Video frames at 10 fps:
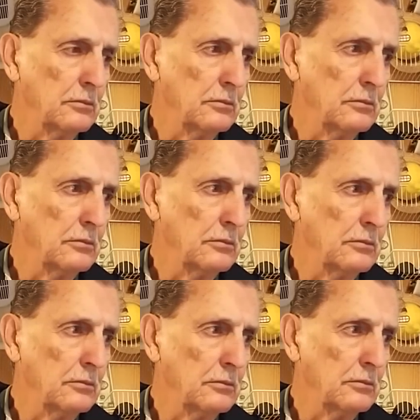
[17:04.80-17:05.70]

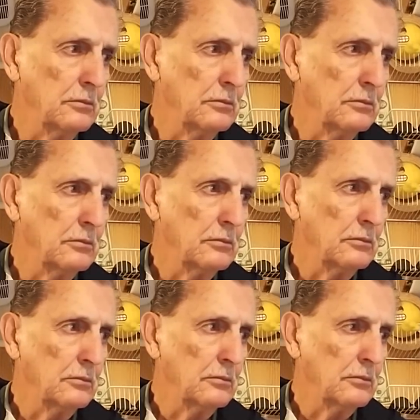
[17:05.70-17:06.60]

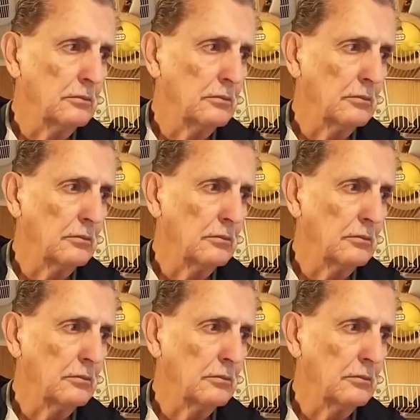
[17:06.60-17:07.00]
No one is speaking in this clip.